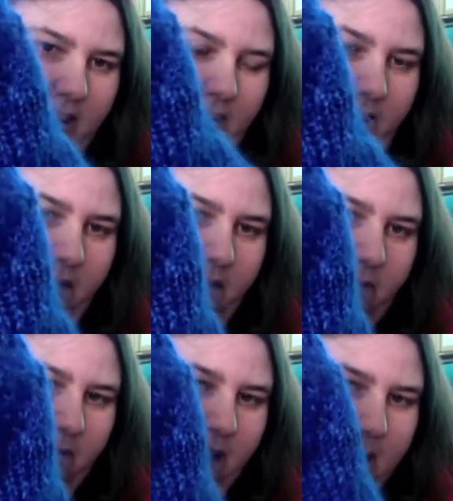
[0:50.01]
yarn
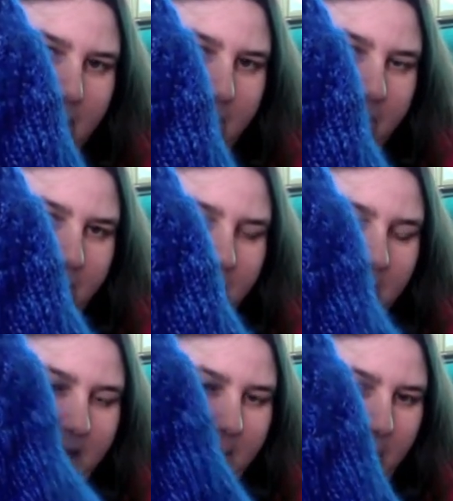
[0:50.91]
from
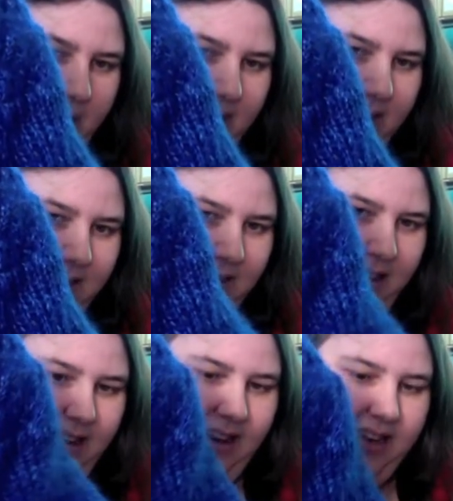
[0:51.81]
Knit Picks,
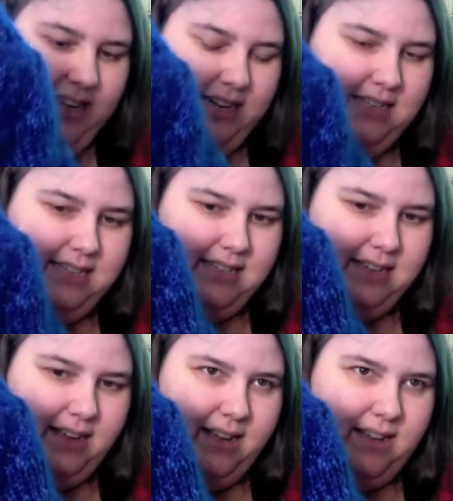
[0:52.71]
and it's
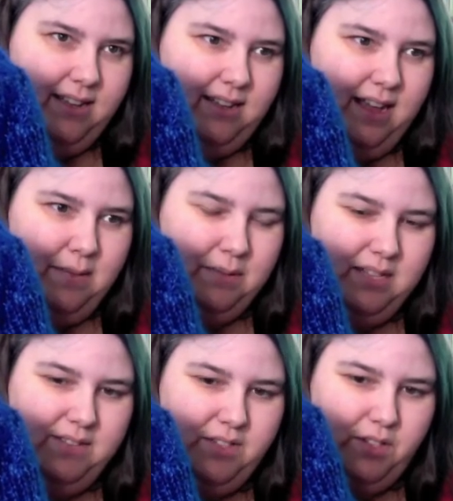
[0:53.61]
I
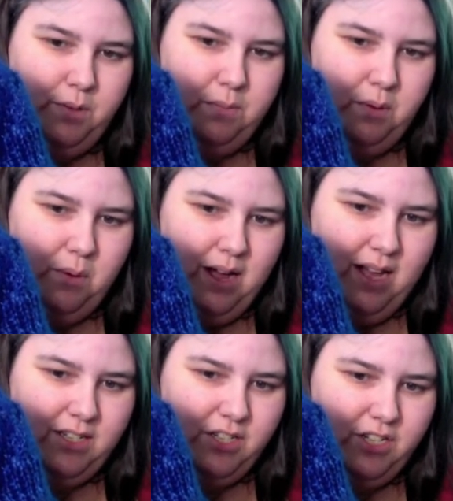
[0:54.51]
believe
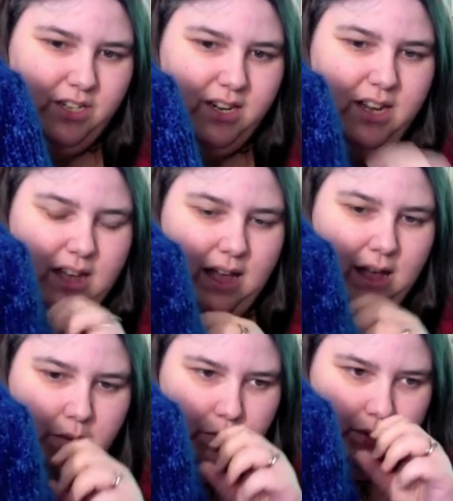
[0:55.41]
superwash
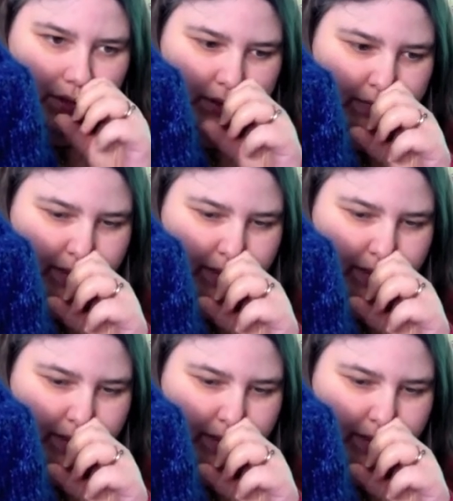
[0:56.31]
wool.